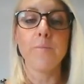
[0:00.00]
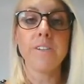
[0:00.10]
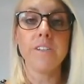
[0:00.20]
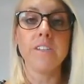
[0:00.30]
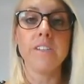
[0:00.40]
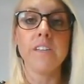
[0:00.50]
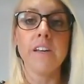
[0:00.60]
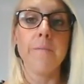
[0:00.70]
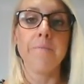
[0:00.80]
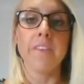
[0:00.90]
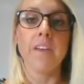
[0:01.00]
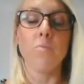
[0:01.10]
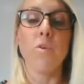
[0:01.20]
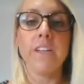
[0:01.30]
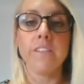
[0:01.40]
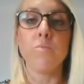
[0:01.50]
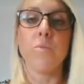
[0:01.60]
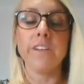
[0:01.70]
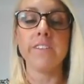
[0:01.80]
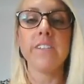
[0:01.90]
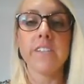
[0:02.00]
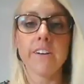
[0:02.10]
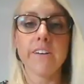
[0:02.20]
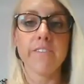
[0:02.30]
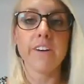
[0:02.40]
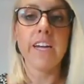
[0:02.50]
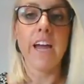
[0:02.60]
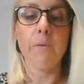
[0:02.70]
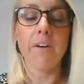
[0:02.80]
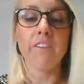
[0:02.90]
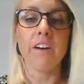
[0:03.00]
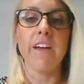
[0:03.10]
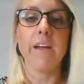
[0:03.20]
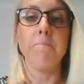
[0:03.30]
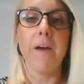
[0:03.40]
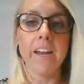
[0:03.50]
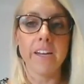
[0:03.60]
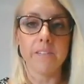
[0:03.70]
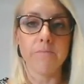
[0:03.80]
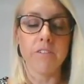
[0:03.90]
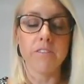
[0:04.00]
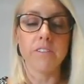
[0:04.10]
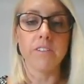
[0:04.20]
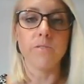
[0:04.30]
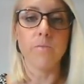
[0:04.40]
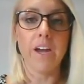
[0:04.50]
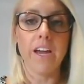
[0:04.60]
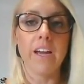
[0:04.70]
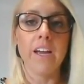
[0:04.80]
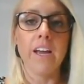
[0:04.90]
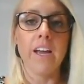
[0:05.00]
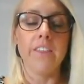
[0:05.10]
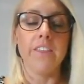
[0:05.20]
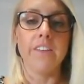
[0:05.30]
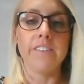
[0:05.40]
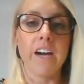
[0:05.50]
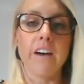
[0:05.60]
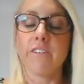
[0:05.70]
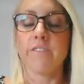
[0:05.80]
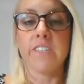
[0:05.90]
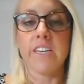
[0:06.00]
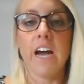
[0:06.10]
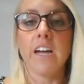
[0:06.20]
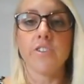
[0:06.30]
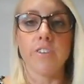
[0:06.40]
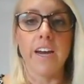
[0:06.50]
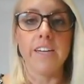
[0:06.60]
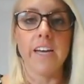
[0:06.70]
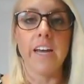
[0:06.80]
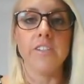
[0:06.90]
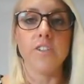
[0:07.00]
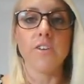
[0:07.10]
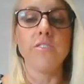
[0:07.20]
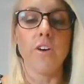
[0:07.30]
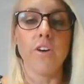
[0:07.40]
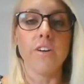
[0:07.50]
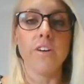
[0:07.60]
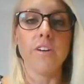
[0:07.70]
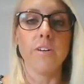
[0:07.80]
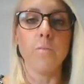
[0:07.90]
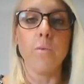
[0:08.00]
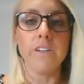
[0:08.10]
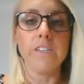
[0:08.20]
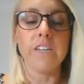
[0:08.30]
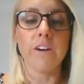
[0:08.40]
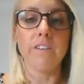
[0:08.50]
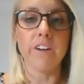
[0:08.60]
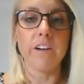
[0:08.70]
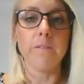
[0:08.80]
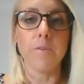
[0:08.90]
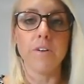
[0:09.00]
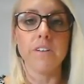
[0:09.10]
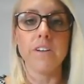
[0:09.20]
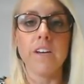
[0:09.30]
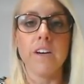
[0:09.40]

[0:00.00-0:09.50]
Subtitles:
which is what is and what isn't dairy free. However, I've had bad experiences where the staff obviously aren't trained and don't know what is dairy free and what